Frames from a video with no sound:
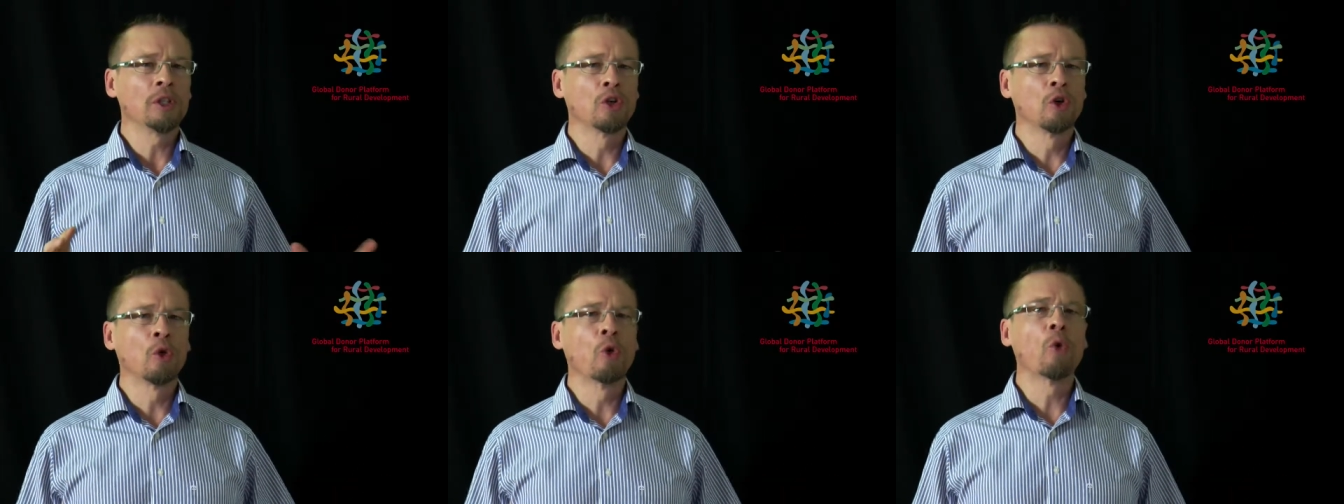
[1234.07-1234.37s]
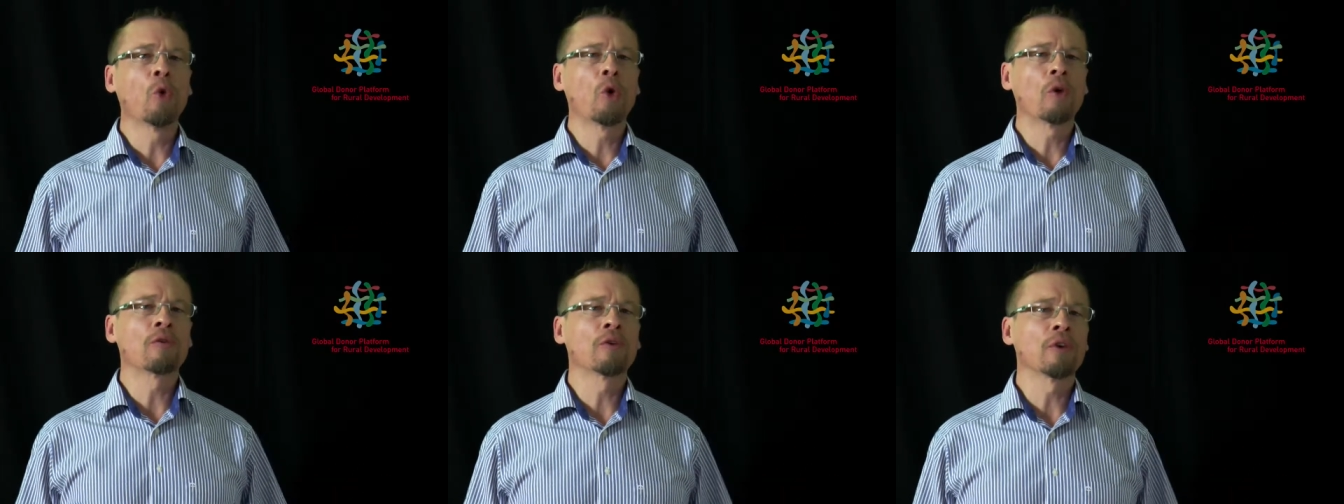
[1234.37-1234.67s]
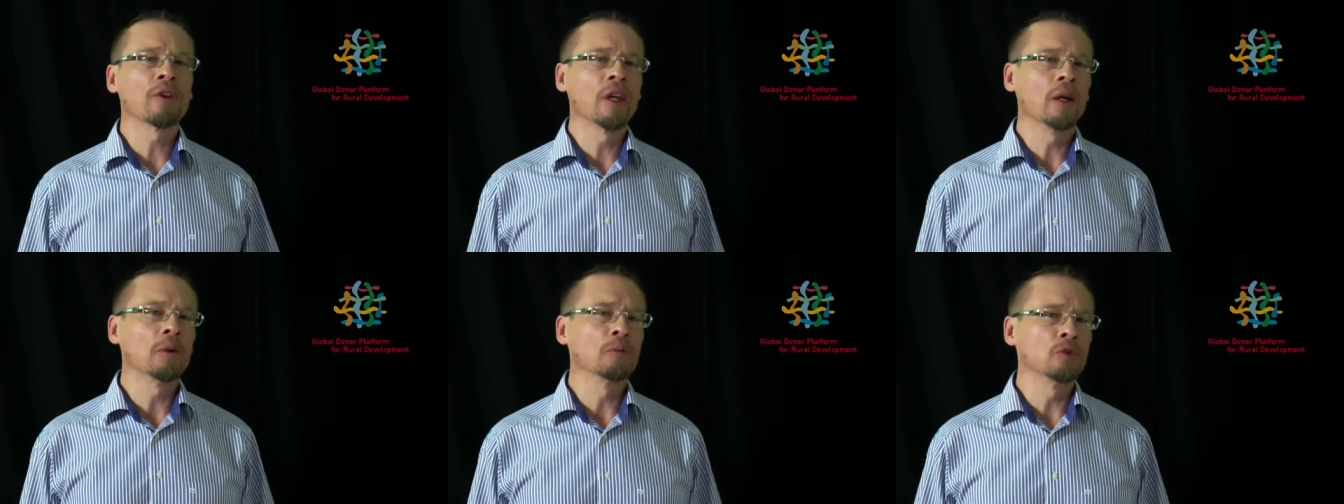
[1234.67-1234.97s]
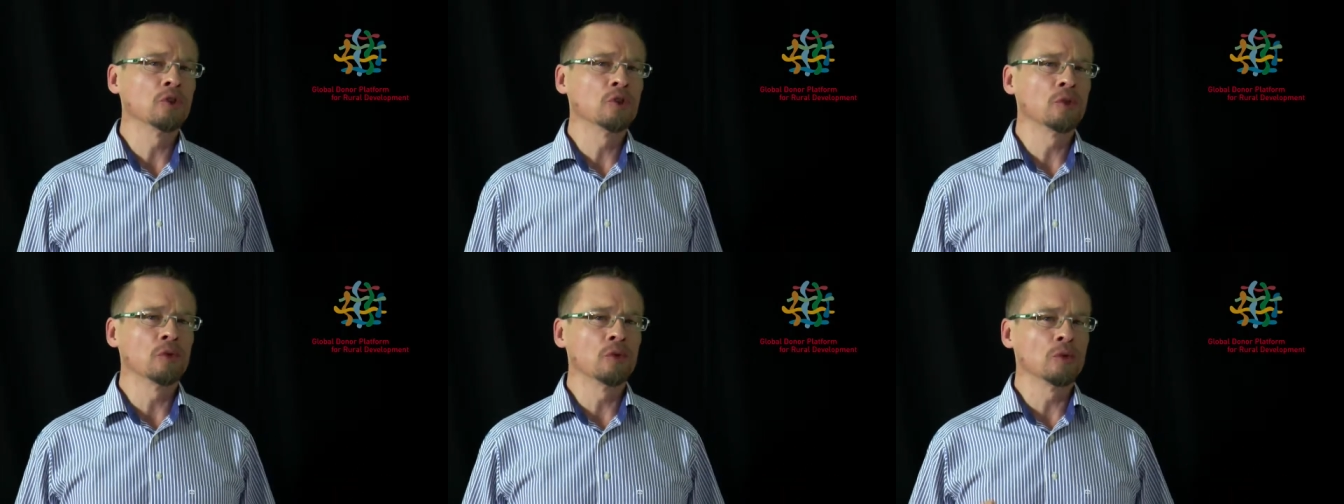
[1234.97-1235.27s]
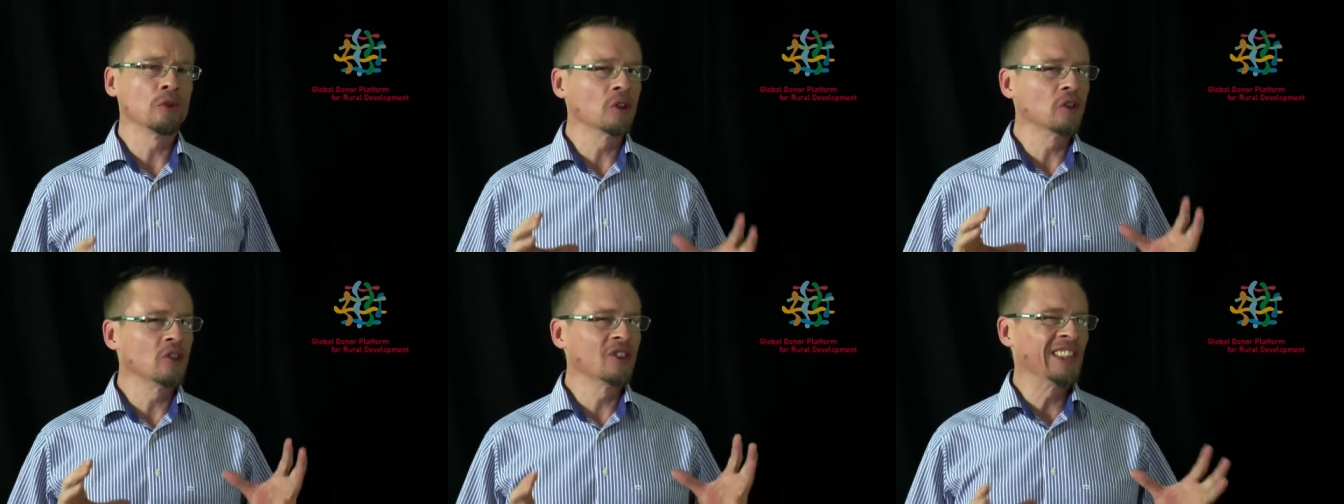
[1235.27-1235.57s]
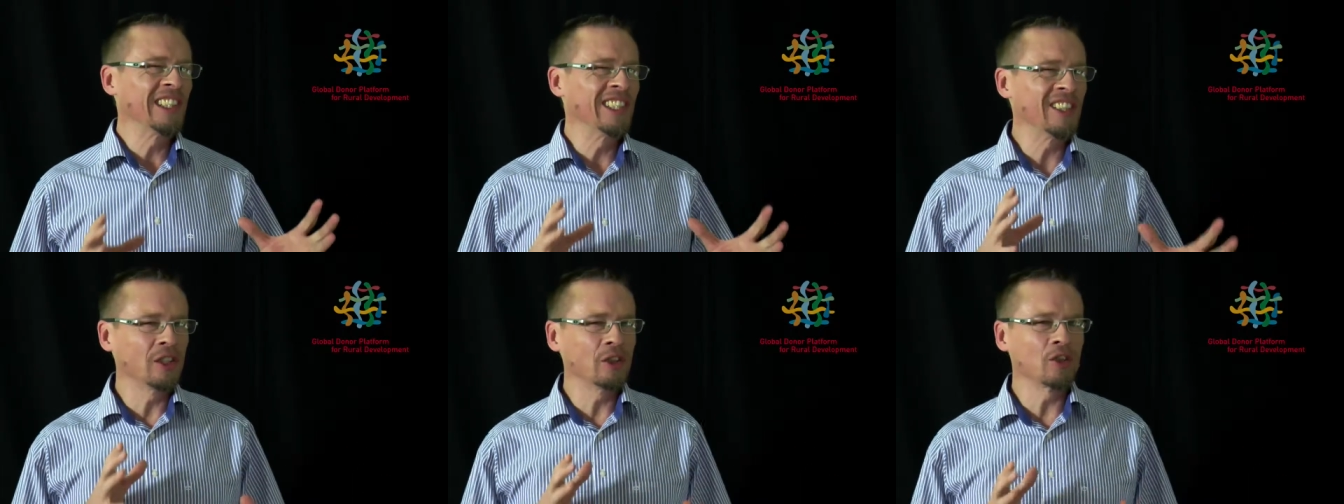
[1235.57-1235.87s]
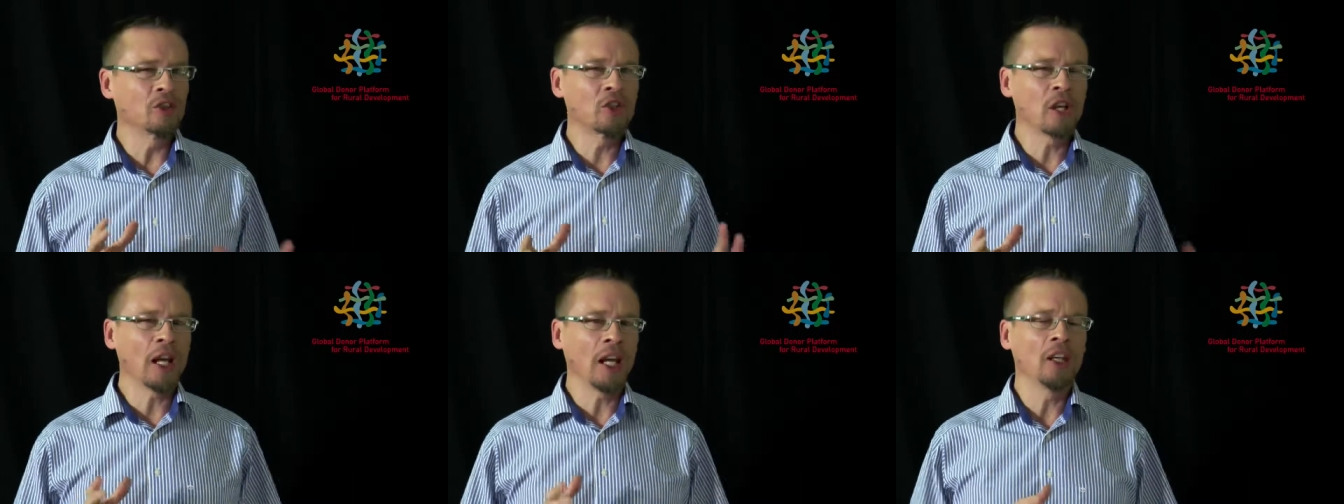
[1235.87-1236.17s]
be core for them to
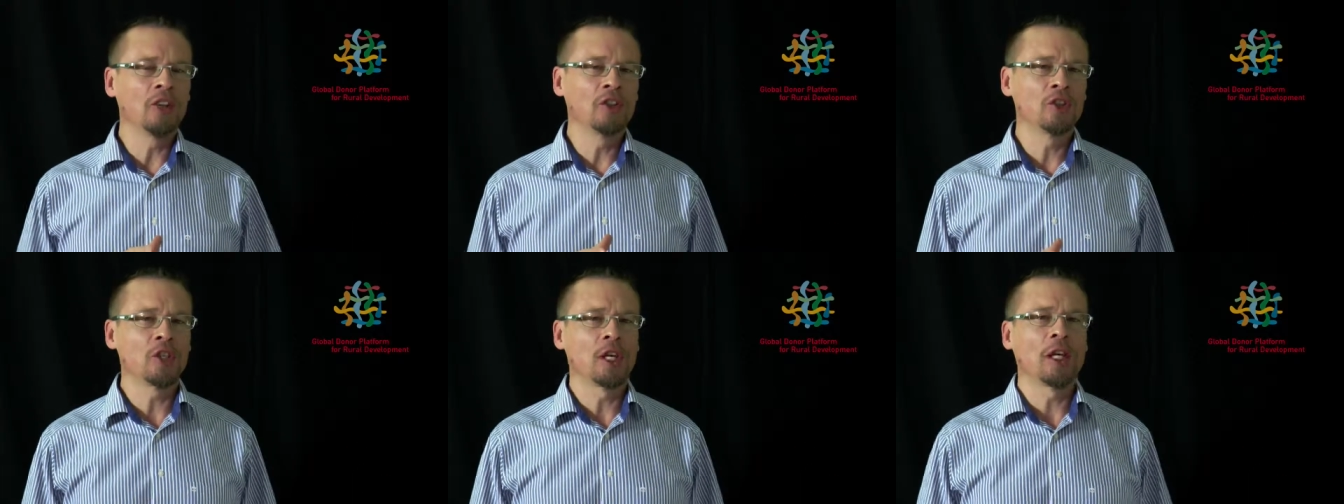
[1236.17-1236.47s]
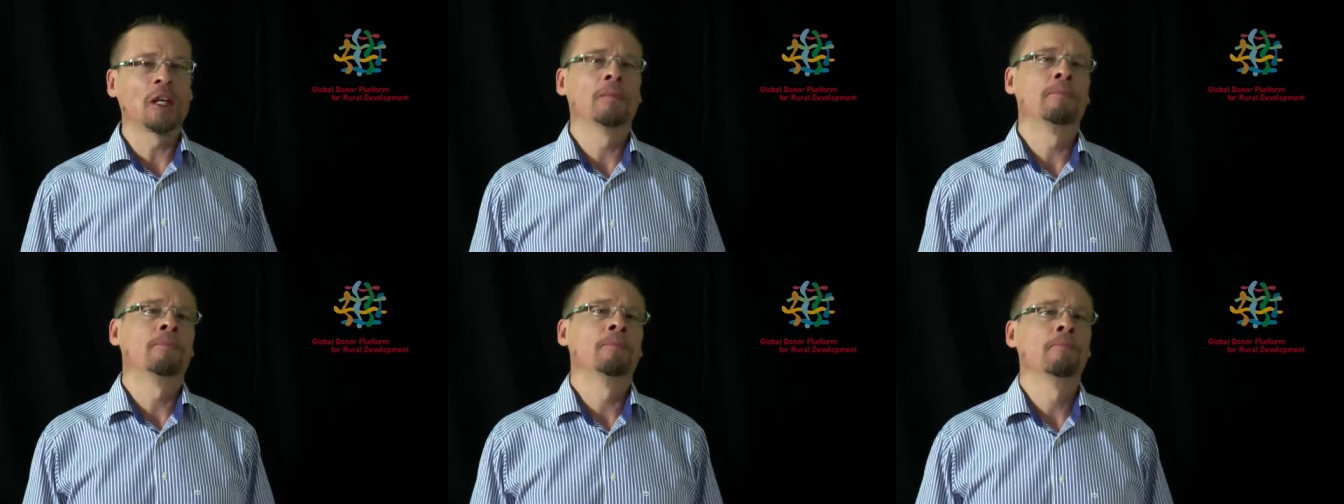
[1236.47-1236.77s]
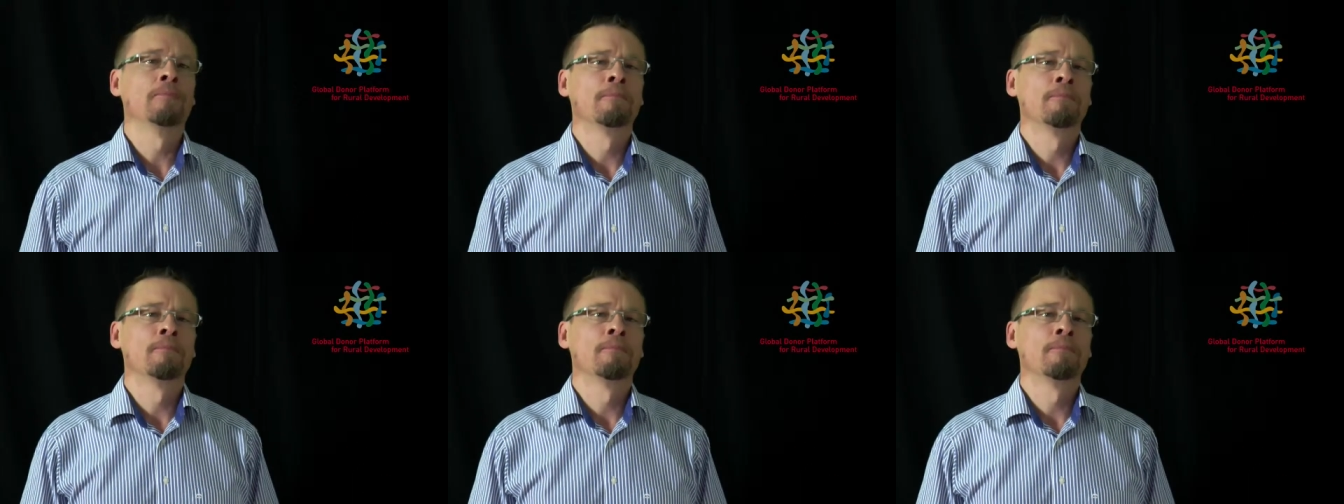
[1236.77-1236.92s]
consider changing?